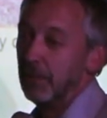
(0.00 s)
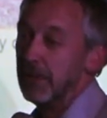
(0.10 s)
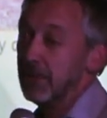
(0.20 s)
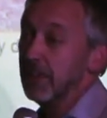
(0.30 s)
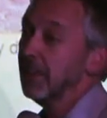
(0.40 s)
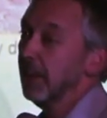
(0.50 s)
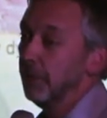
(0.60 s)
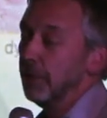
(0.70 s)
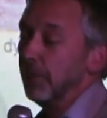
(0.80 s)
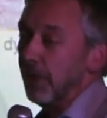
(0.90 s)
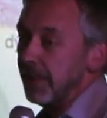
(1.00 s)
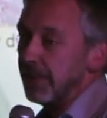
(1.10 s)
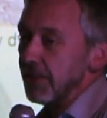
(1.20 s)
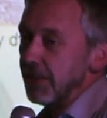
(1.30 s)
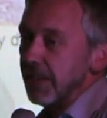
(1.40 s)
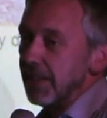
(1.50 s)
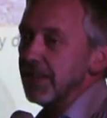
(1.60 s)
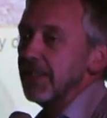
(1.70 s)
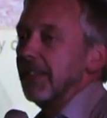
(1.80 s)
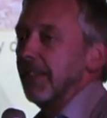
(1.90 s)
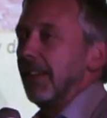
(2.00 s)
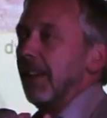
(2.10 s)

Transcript: Particularly with brain disease,